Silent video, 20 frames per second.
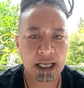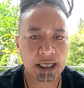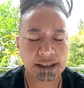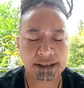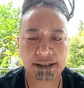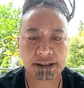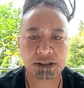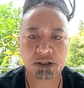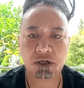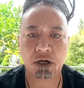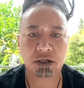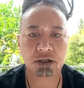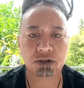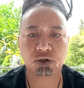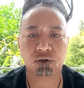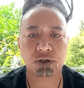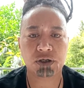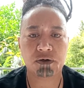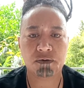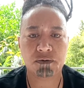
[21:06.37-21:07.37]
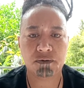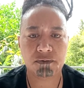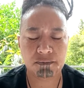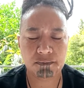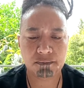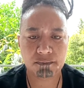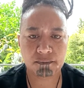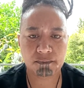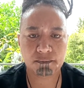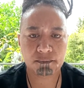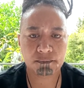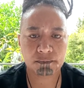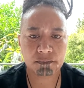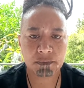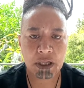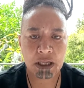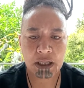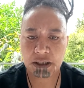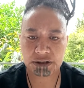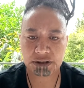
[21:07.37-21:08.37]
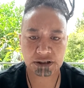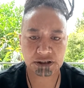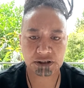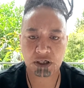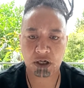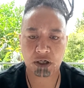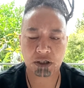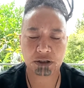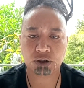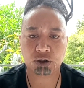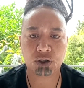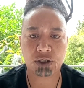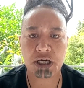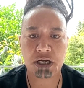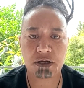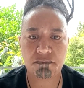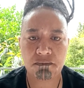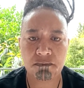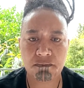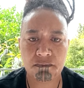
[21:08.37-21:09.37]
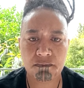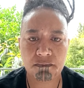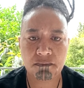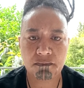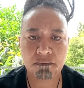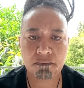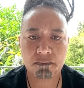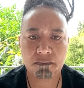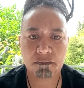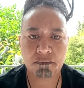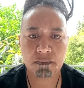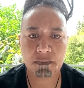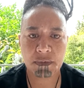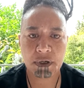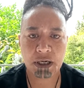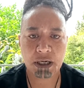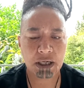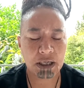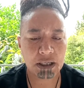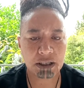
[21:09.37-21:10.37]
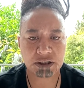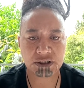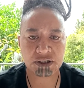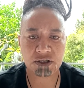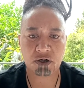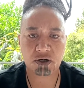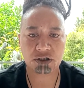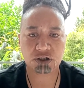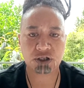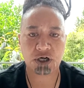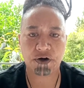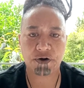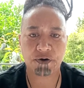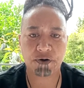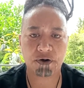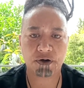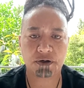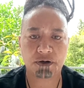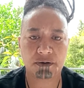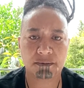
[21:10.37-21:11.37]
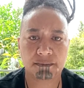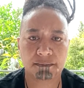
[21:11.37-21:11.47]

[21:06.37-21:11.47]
This is not a drill. This is not a dream. It's not a joke.